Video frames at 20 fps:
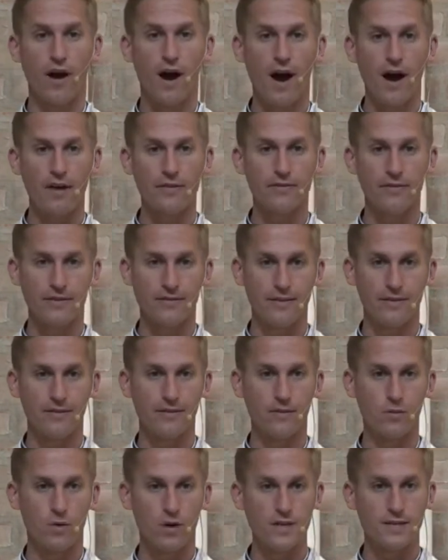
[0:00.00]
us, as
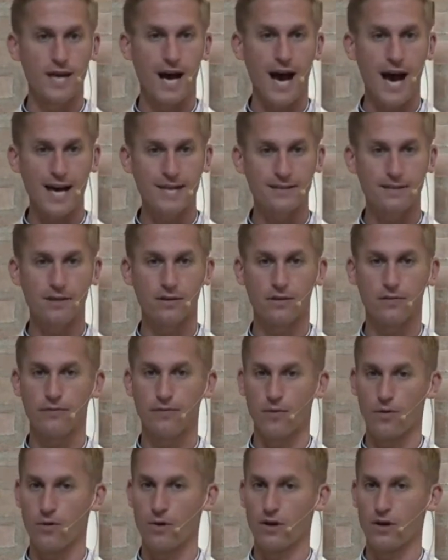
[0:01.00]
it was hostile
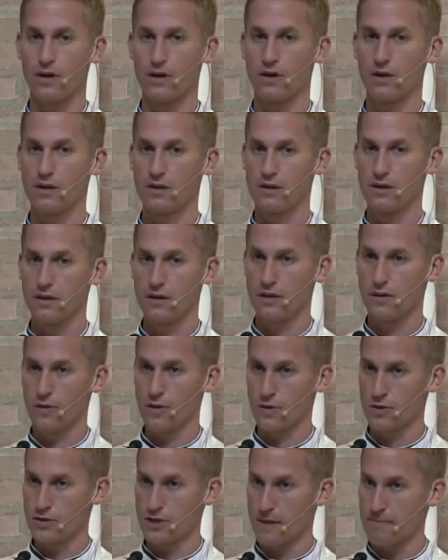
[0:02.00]
for
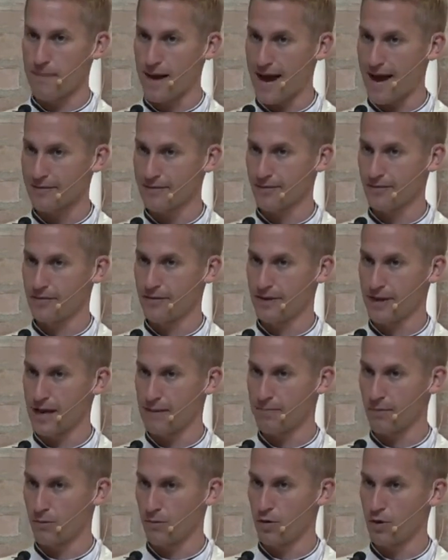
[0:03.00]
those apostles in the
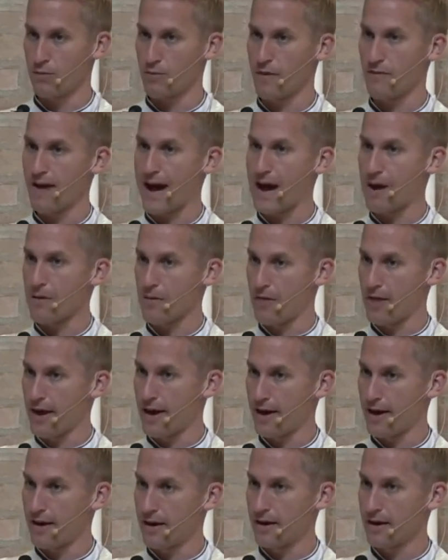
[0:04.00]
upper room of out
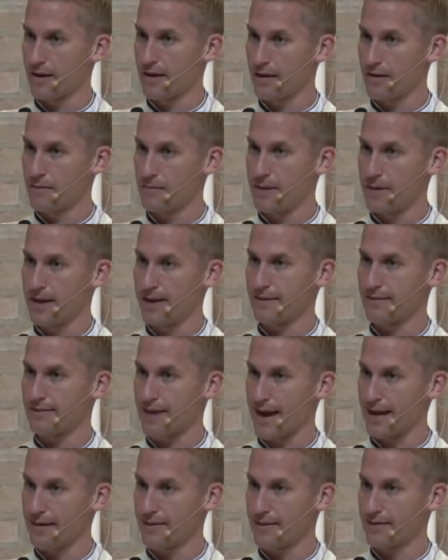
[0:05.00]
there being
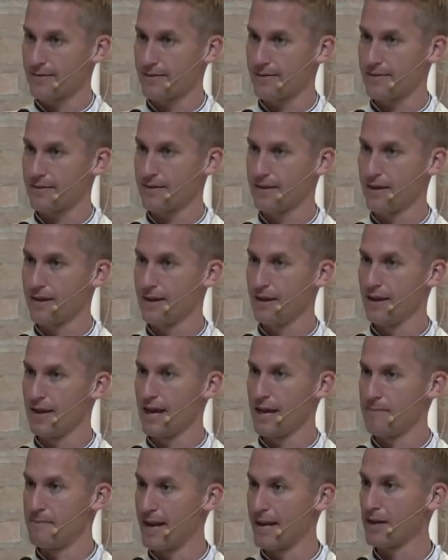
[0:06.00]
silenced,
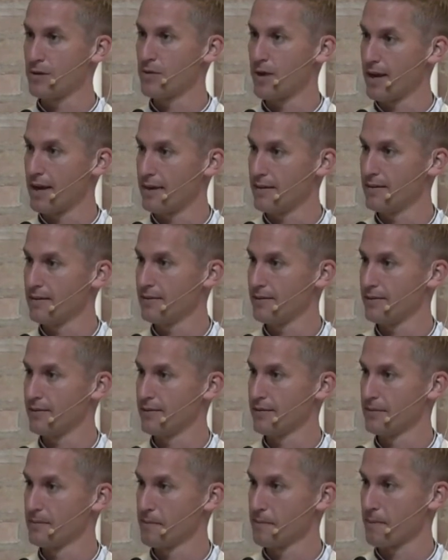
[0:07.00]
in many
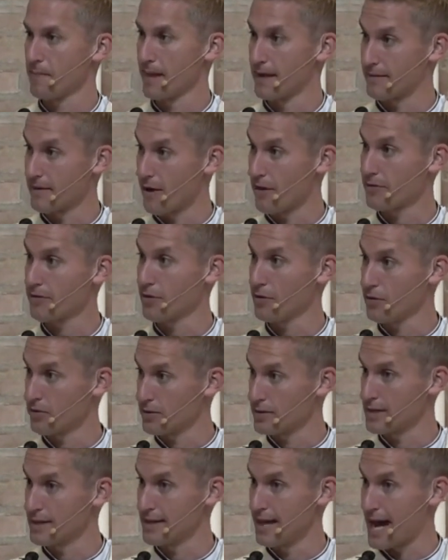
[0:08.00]
ways, it's
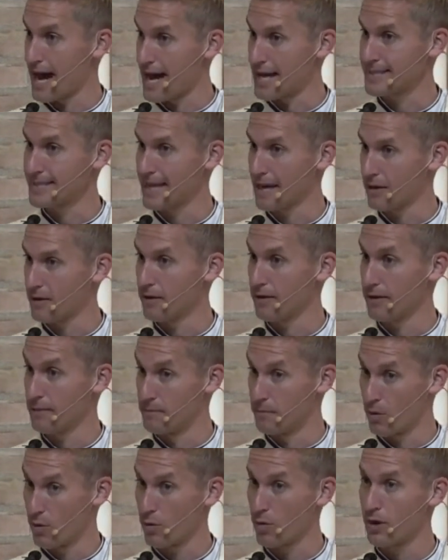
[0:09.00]
also hostile
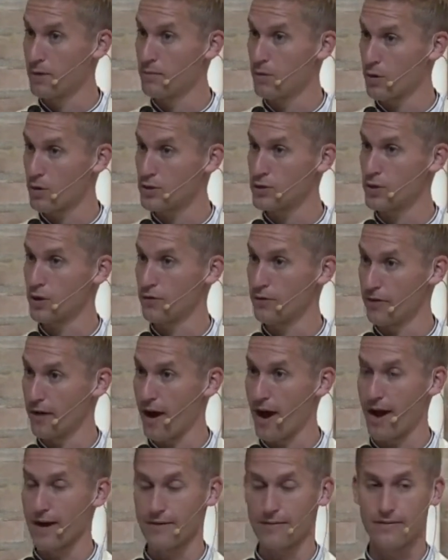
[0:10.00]
more and more so
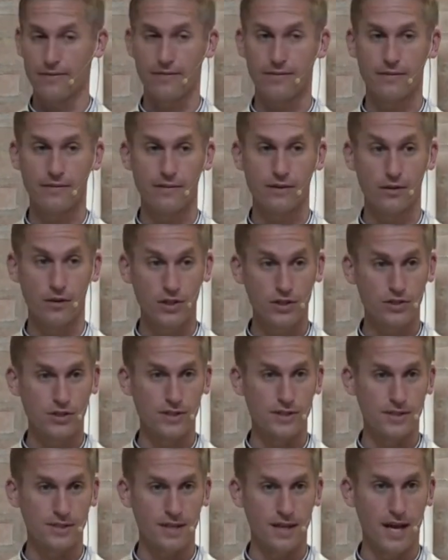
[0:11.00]
for us,
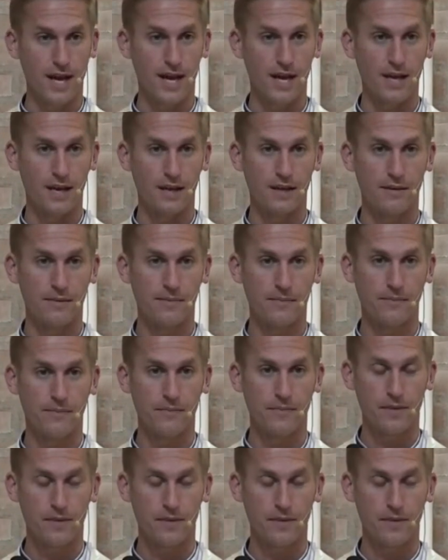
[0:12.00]
Christians today.